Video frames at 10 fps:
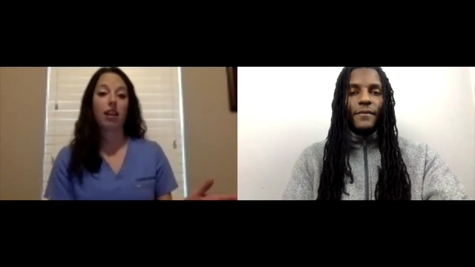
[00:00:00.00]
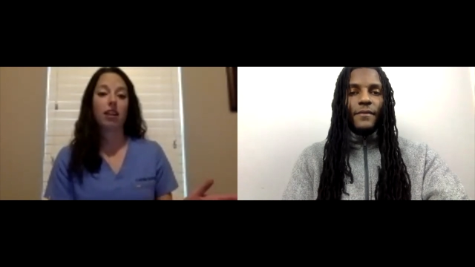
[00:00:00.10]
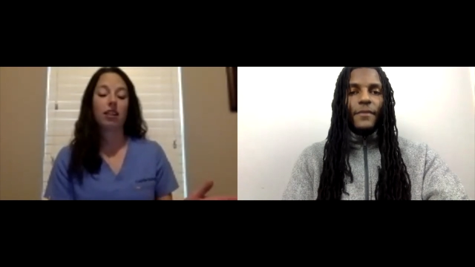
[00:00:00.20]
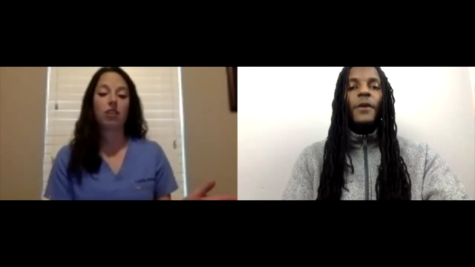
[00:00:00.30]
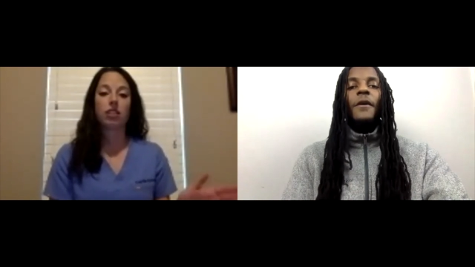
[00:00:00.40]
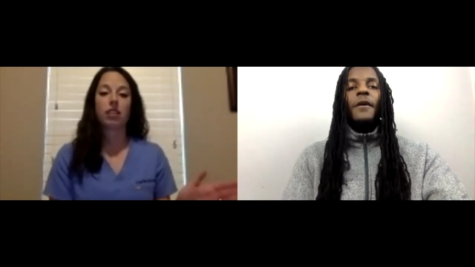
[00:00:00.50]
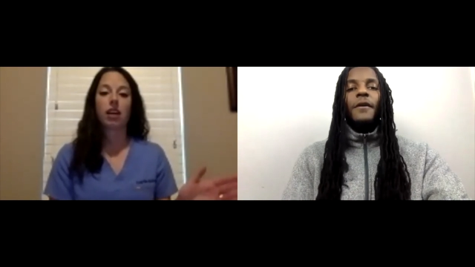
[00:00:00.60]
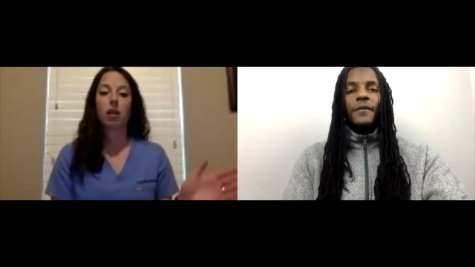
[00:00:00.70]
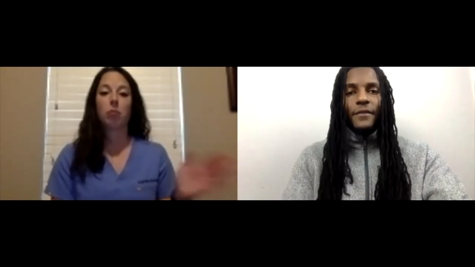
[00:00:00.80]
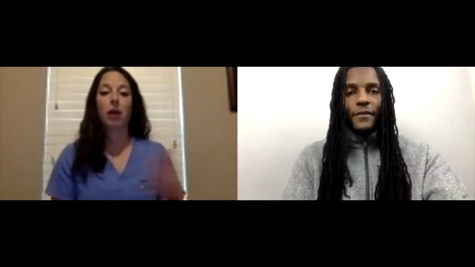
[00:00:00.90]
Speaker 1: You know, that's right. kind
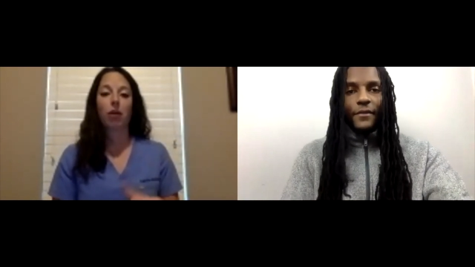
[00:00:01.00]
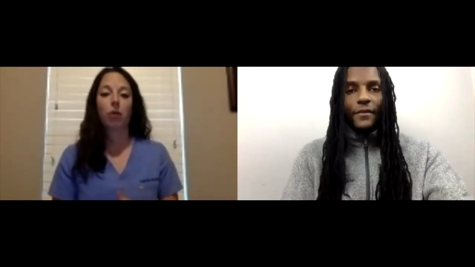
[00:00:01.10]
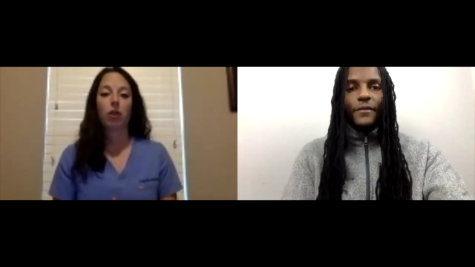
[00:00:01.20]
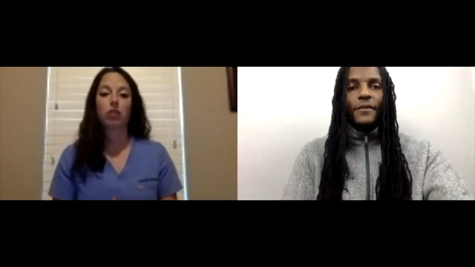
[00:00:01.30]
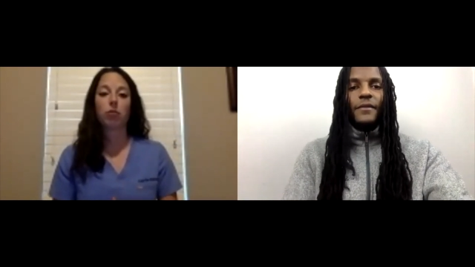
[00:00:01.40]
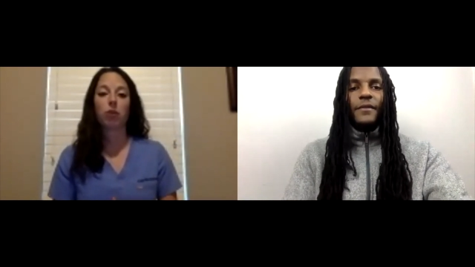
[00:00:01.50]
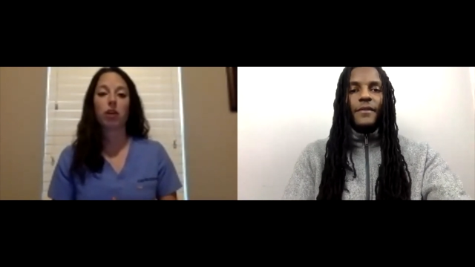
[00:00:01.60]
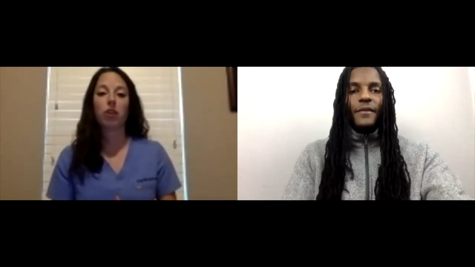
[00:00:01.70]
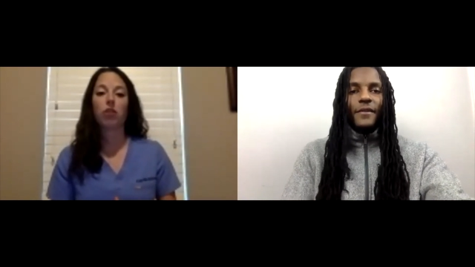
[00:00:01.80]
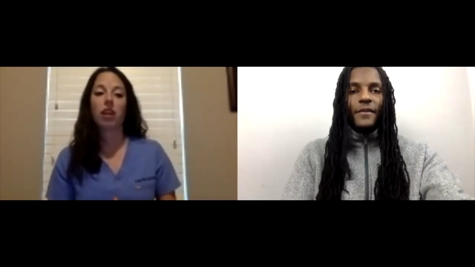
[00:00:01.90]
of backwards from what
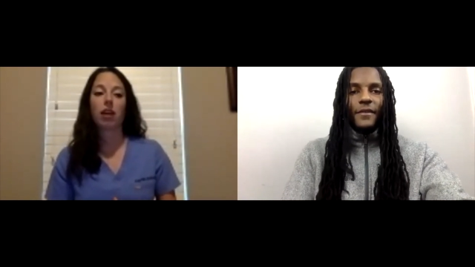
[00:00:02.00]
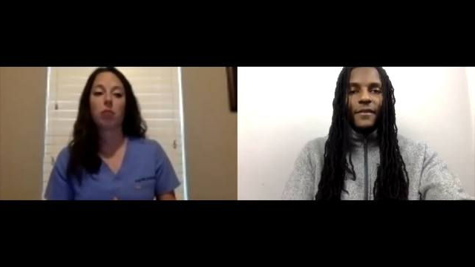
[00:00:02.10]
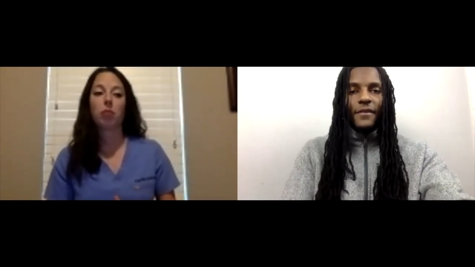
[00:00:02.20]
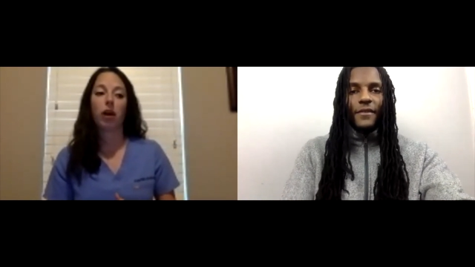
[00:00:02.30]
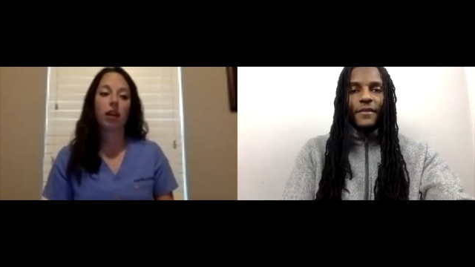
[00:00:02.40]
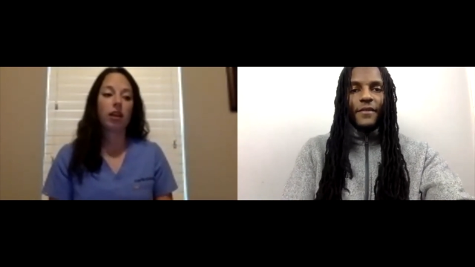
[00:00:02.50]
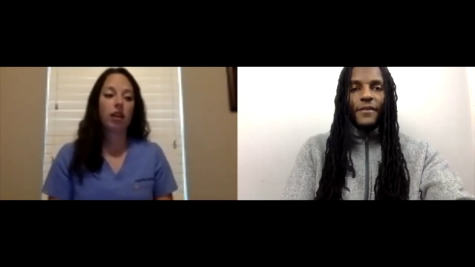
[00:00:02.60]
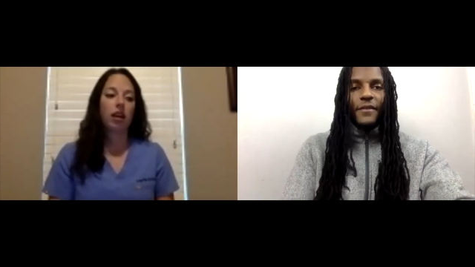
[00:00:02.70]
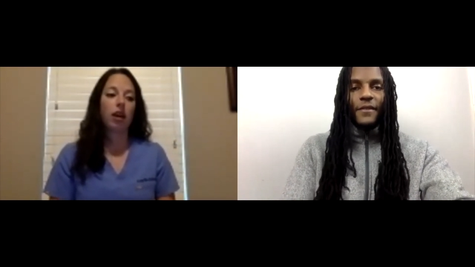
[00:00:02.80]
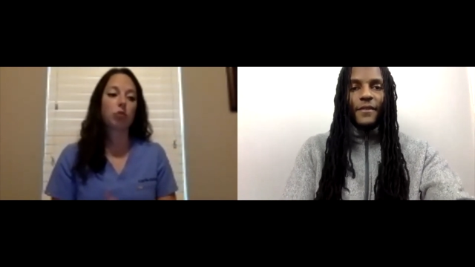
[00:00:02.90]
you'd think, but
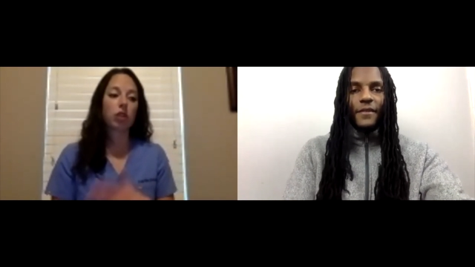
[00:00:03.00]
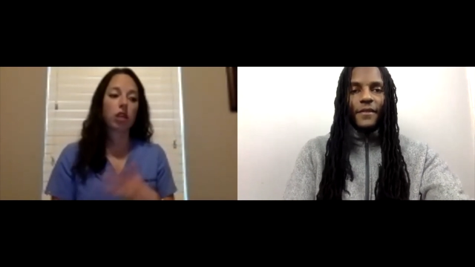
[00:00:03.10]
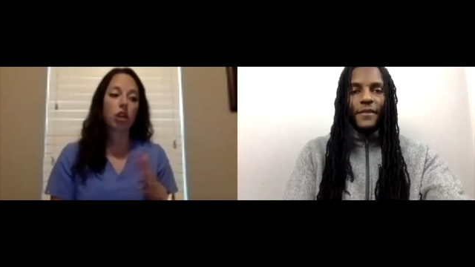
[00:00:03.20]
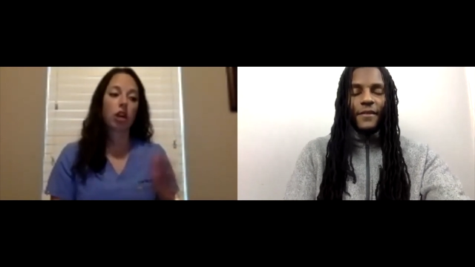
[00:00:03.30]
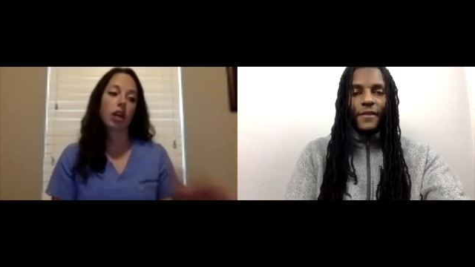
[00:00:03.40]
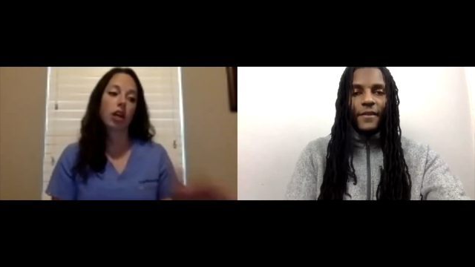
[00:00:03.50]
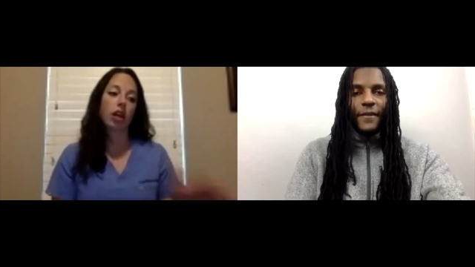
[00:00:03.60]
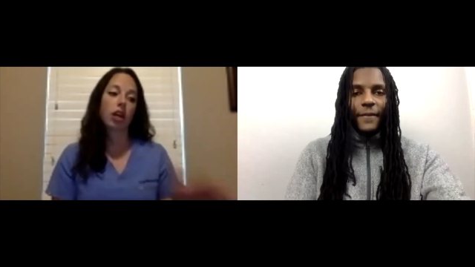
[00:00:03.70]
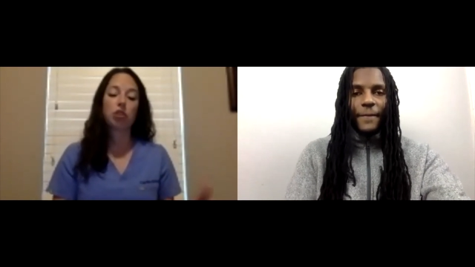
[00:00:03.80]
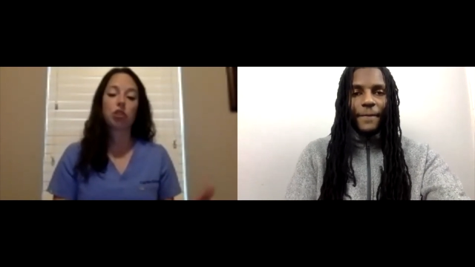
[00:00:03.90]
I was really good
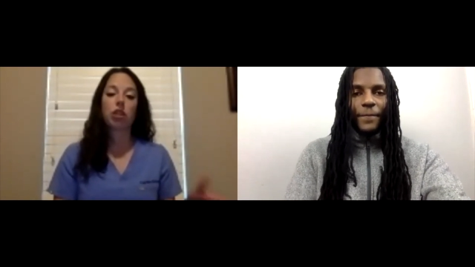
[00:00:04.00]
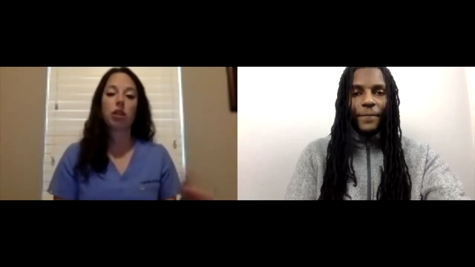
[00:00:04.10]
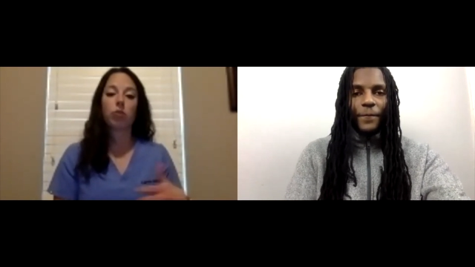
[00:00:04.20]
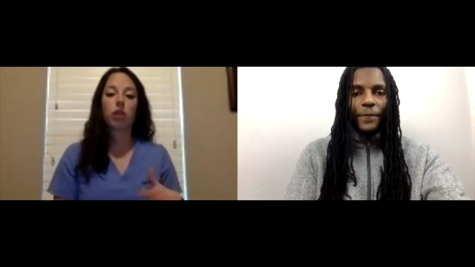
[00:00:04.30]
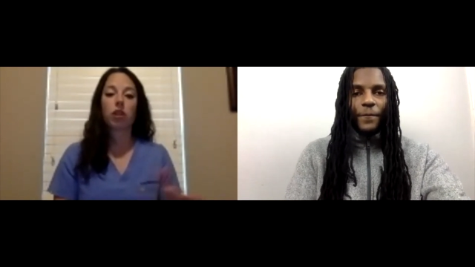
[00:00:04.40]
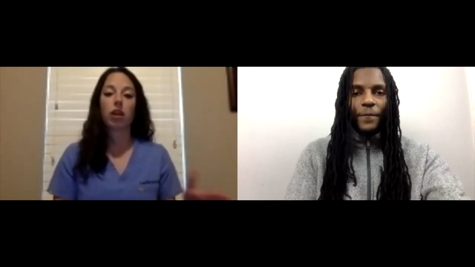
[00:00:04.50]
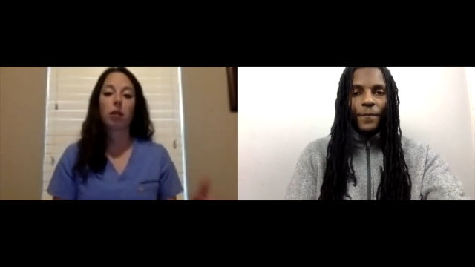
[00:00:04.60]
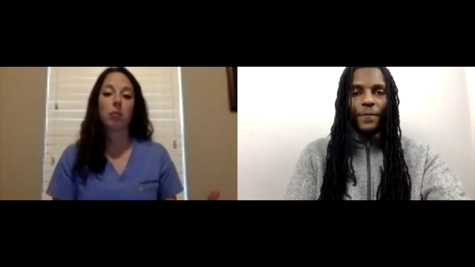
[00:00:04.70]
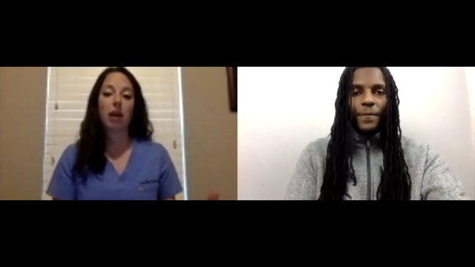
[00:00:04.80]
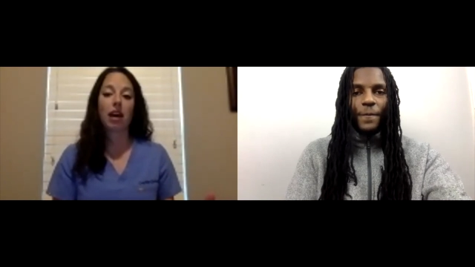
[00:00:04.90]
at chemistry and really
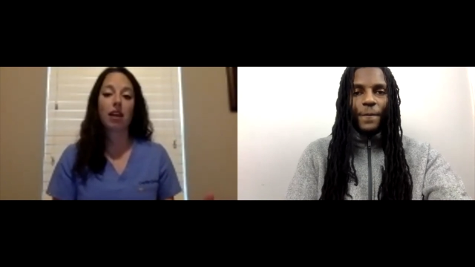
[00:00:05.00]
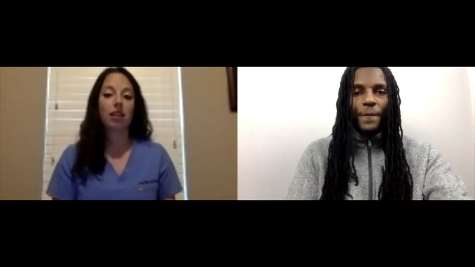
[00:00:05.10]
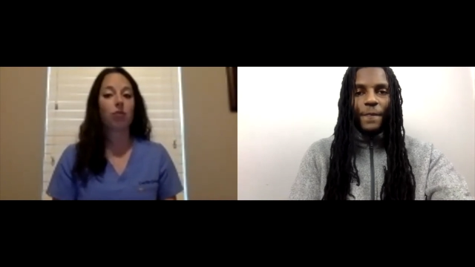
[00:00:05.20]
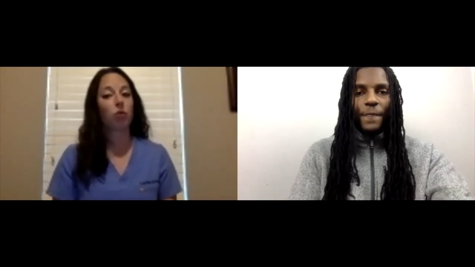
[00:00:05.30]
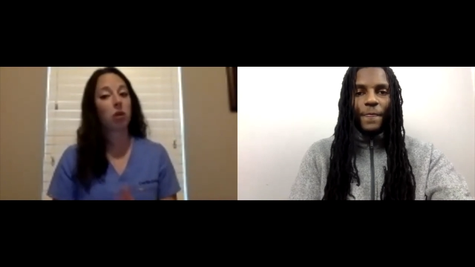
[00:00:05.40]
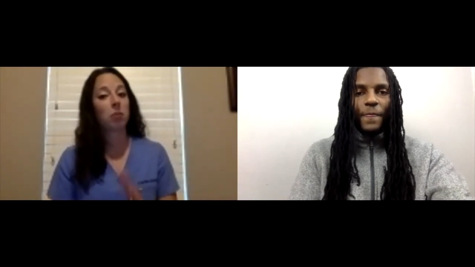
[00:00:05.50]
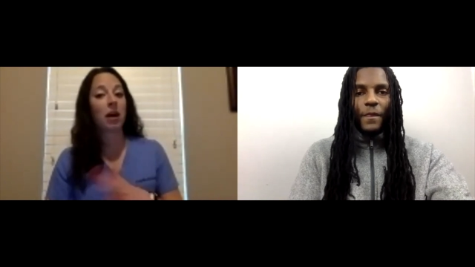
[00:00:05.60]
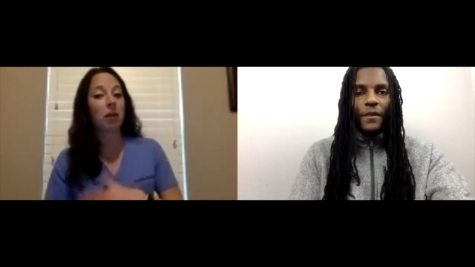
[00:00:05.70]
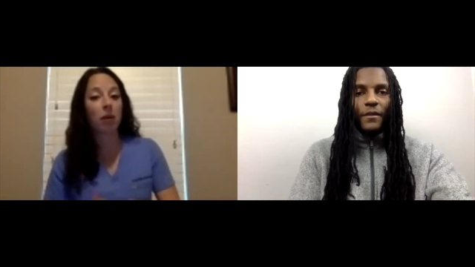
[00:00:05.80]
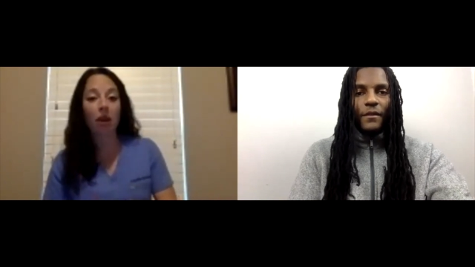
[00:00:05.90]
good at math and really bad
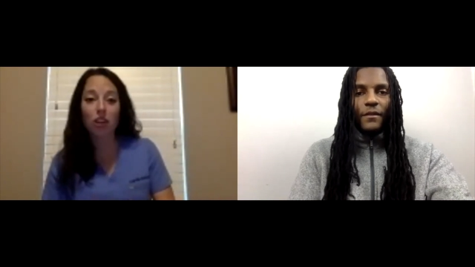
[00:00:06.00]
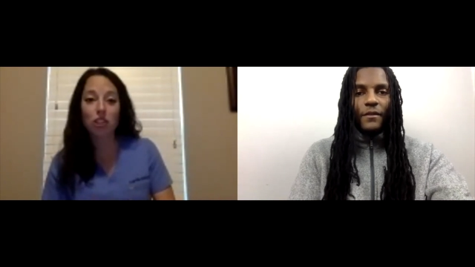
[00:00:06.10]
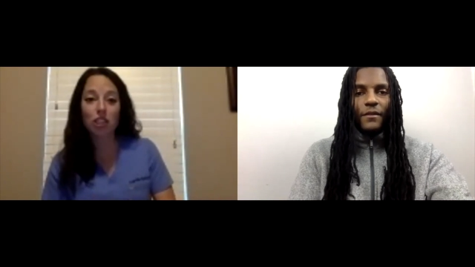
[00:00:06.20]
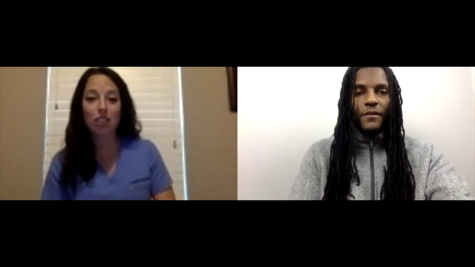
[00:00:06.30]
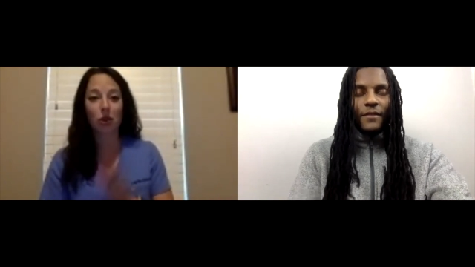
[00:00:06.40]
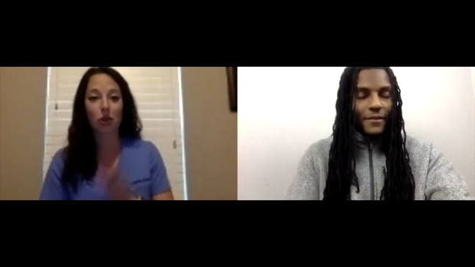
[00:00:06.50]
at biology, so I